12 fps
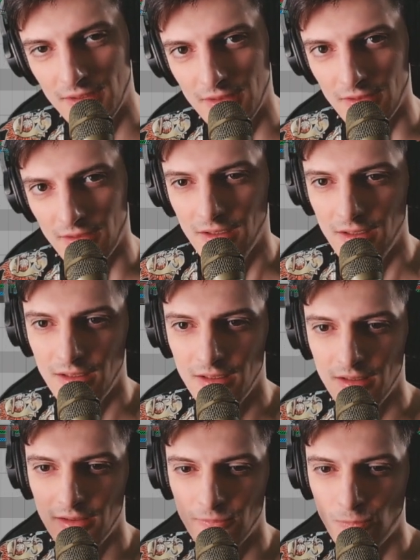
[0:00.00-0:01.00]
the
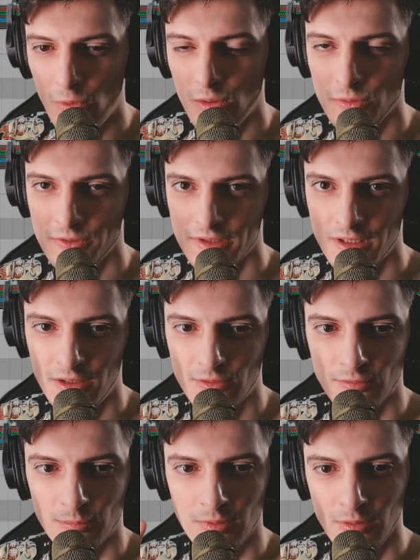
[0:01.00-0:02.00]
vocals kind
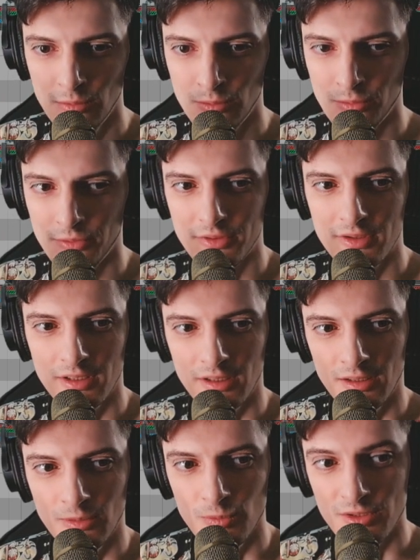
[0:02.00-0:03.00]
of blurred
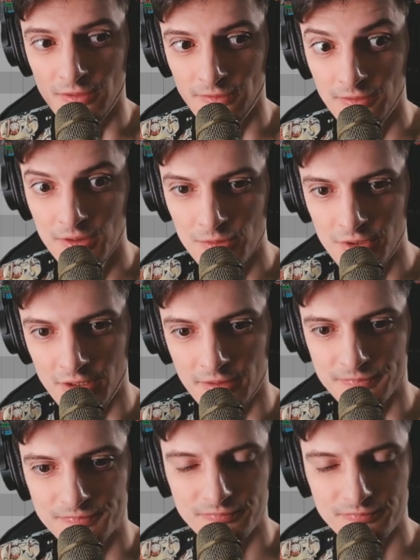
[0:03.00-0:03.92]
with a filter,